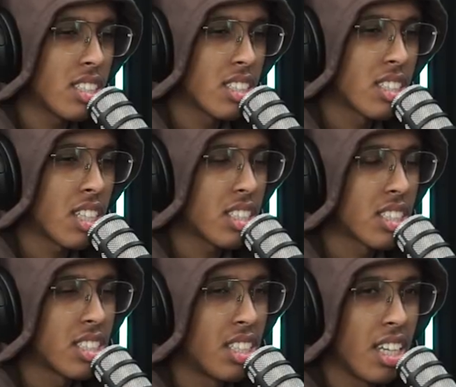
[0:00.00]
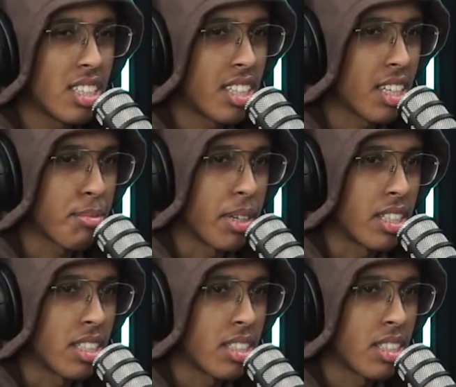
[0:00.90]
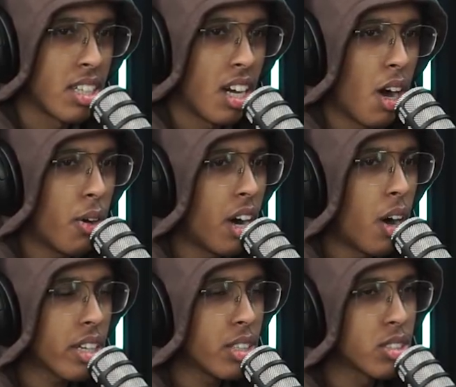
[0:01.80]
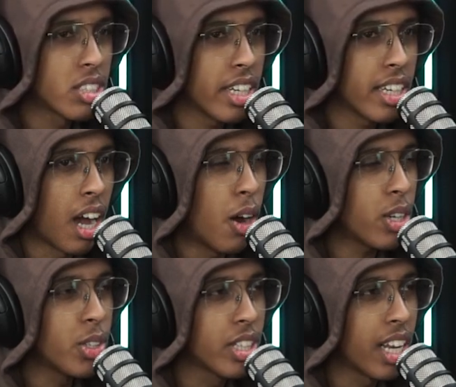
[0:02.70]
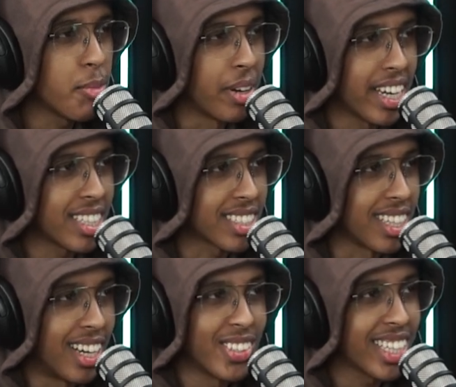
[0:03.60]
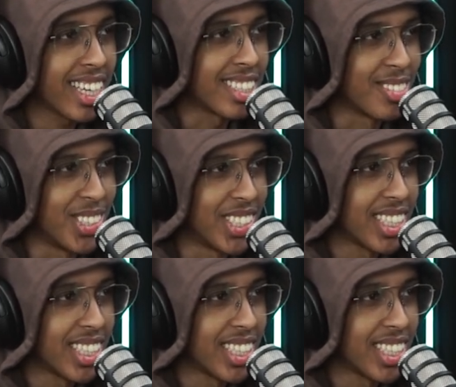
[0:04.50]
is such a silly thing, man. Oh, how can you claim a hairstyle? I don't get it, bro.